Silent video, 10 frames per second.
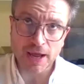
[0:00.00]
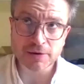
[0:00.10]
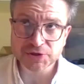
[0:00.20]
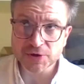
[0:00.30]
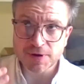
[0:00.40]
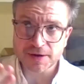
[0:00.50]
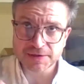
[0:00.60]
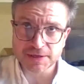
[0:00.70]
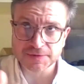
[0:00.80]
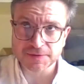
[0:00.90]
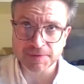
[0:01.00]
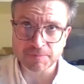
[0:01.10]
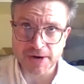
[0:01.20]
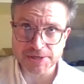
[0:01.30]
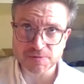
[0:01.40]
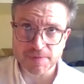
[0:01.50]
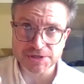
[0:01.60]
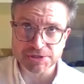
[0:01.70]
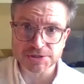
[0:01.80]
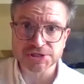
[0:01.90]
so you had, the brands you
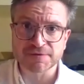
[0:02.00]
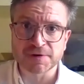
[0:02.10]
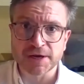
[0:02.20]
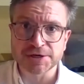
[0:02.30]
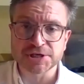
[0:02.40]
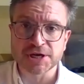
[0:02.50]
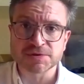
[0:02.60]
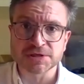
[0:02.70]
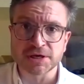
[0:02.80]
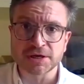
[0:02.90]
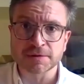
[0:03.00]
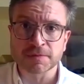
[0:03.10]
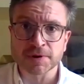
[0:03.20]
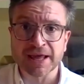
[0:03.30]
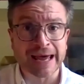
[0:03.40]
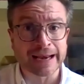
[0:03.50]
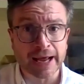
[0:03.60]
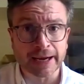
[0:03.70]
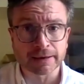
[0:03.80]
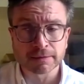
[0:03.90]
mentioned, Chevrolet, GMC,
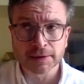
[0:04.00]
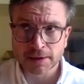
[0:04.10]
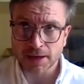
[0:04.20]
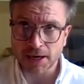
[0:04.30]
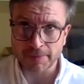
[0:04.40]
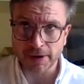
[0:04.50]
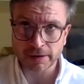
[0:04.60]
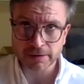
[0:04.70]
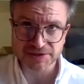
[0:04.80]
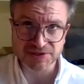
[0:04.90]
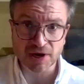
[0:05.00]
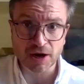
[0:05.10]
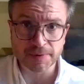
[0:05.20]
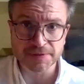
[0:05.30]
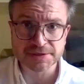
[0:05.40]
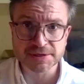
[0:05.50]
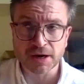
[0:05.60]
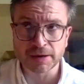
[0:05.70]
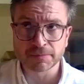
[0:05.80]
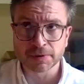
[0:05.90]
Cadillac, Hummer, Saab at the
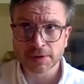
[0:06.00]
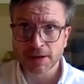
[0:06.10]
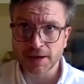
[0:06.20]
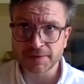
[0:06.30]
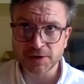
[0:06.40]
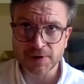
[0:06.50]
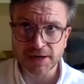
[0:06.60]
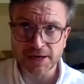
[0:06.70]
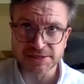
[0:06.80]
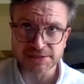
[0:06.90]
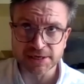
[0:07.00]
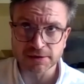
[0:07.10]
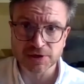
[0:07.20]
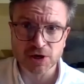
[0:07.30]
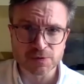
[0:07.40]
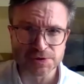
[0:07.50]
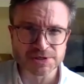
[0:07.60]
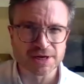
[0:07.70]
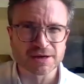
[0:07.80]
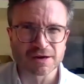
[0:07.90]
time, and then you had AC Delco, which is
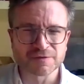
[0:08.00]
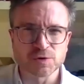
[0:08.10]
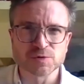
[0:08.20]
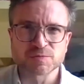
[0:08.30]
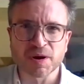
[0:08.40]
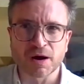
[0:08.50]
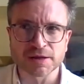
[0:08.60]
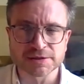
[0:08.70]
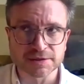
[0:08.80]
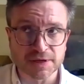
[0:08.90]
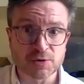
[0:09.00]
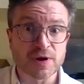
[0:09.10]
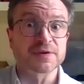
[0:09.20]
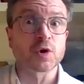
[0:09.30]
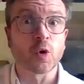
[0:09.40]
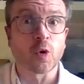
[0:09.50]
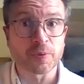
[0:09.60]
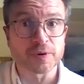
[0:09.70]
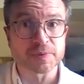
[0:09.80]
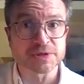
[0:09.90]
their kind of used parts. And then you had the
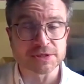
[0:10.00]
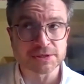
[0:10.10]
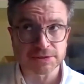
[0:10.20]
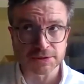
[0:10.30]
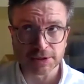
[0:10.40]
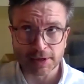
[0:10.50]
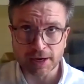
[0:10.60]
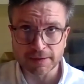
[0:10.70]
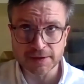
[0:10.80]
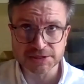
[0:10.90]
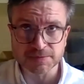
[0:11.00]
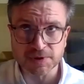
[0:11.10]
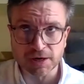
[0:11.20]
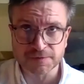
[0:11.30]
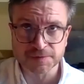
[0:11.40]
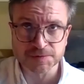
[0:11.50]
corporate business, and then some kind of